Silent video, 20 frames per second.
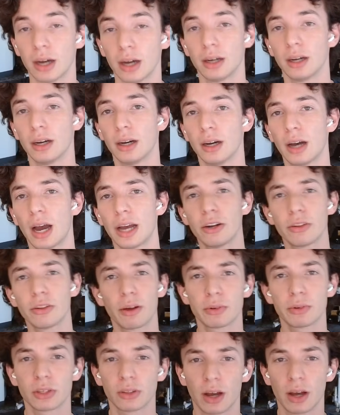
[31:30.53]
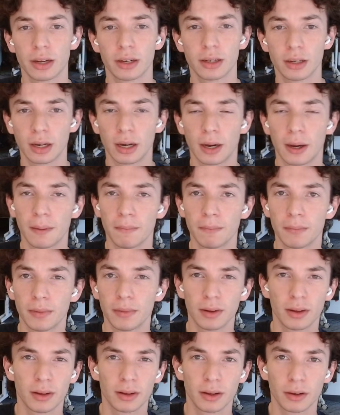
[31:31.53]
I know that was a lot.
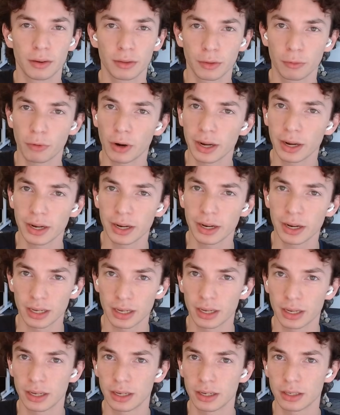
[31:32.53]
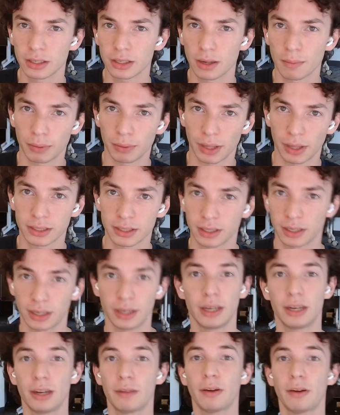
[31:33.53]
The front end is complex,
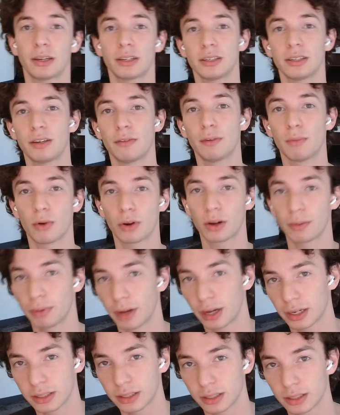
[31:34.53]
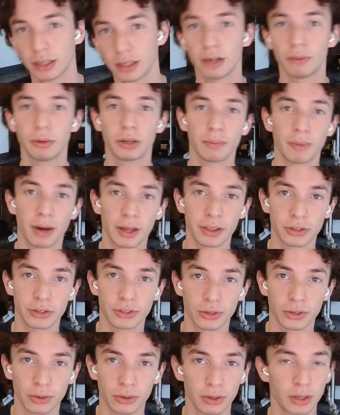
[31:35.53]
and Effect is even more complex. And when you combine the
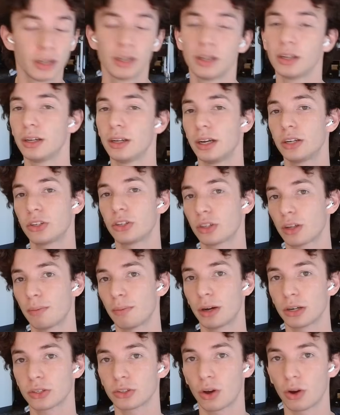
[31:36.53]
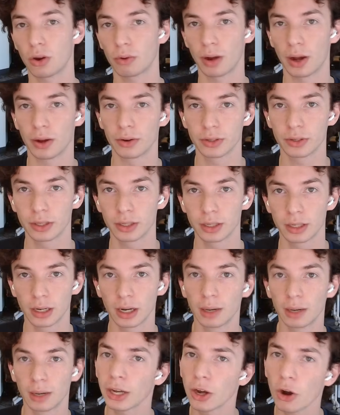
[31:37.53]
two, it's just complex all around.
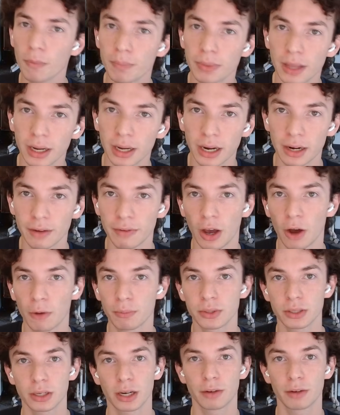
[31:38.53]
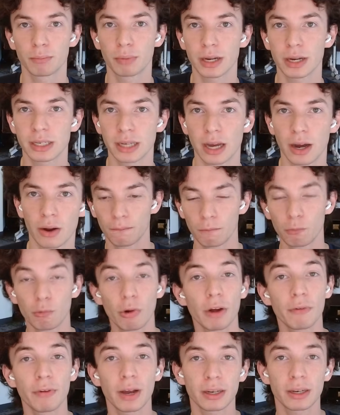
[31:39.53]
But I hope that kind of helps kind of break down where
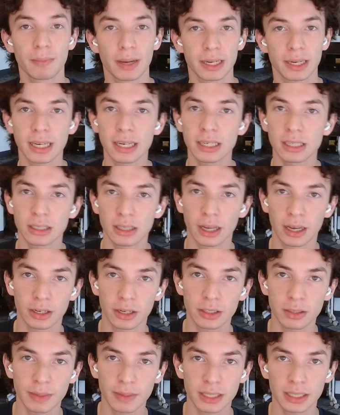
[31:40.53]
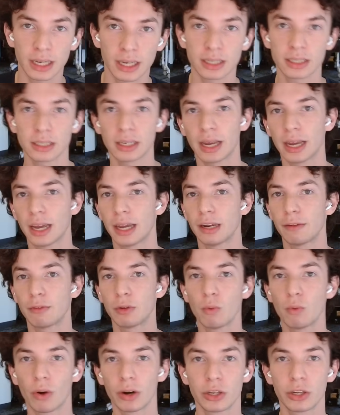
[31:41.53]
Effect makes sense and doesn't make sense. And if you
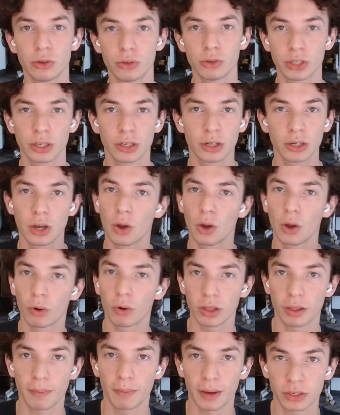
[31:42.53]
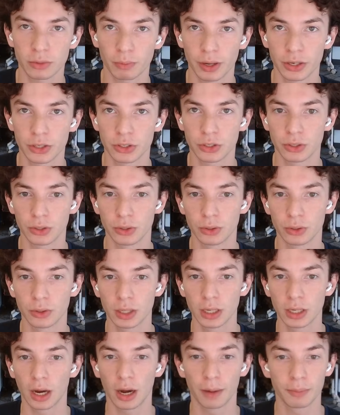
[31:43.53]
want to use it, what are the best ways to?
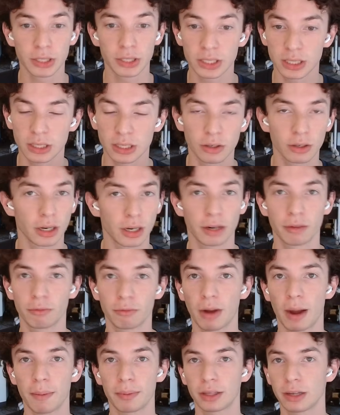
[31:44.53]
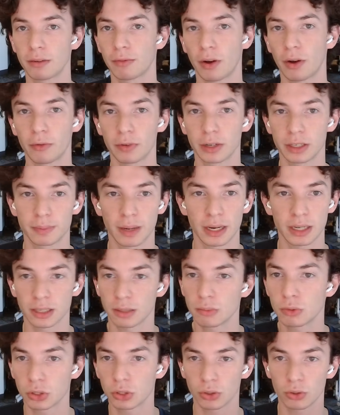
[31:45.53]
This is still a kind of rapidly evolving space. I'm
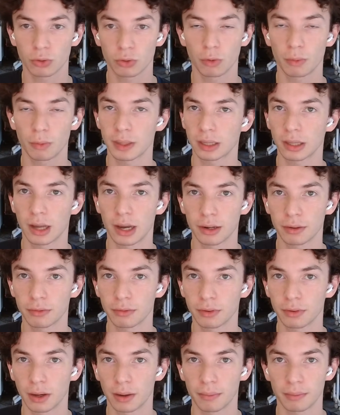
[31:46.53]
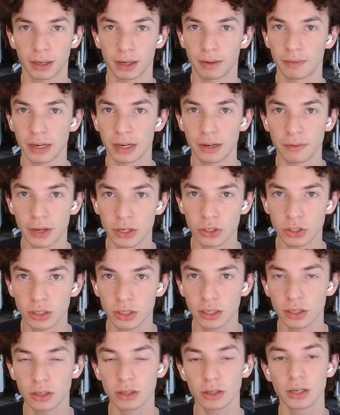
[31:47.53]
sure there will be a lot of kind of innovation
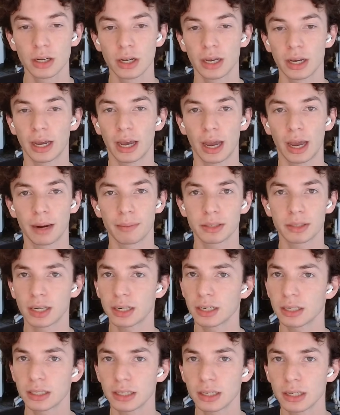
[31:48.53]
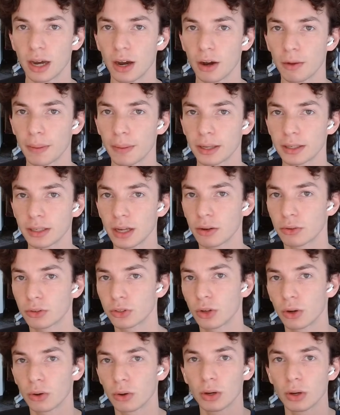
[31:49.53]
here, and I'm excited to see how it pans out.
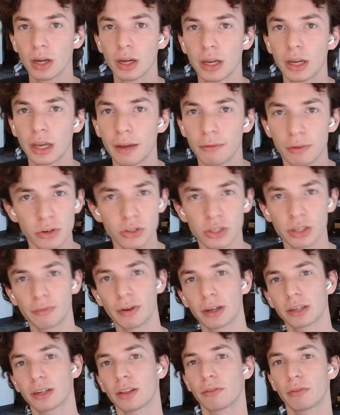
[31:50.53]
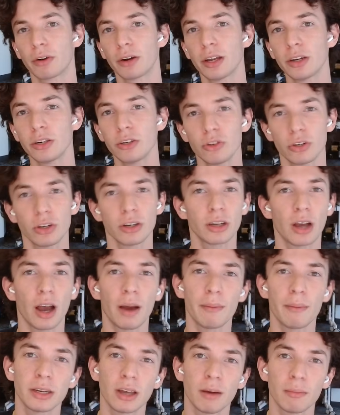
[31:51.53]
So if you're using Effect on the front end, you should
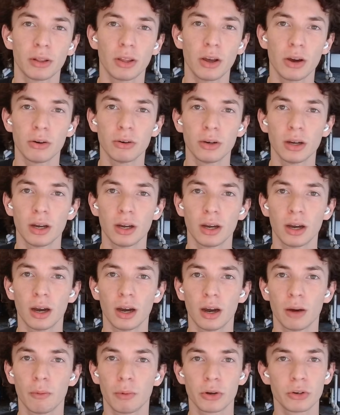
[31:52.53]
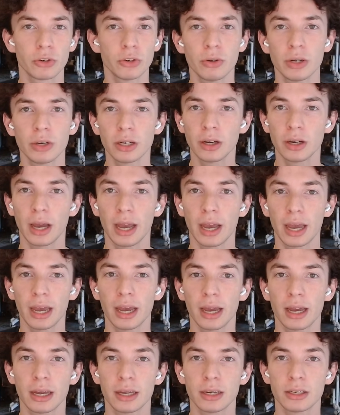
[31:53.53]
comment down below what you're doing,
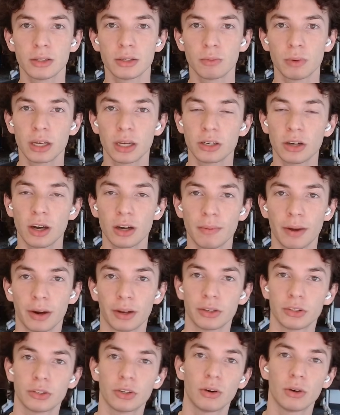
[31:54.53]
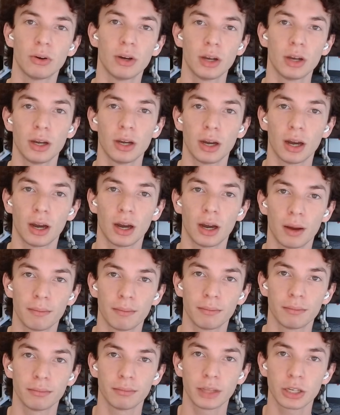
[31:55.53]
and we can talk about it. So
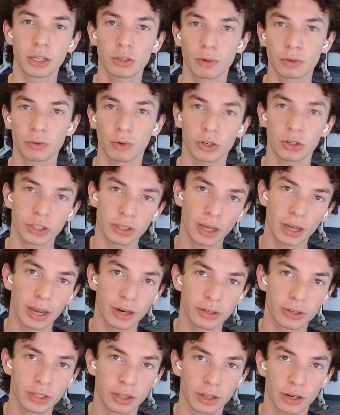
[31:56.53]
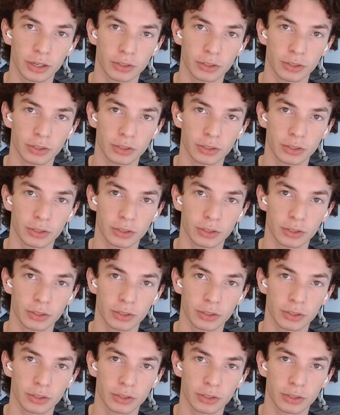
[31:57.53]
thanks so much for watching, and I'll see you in the next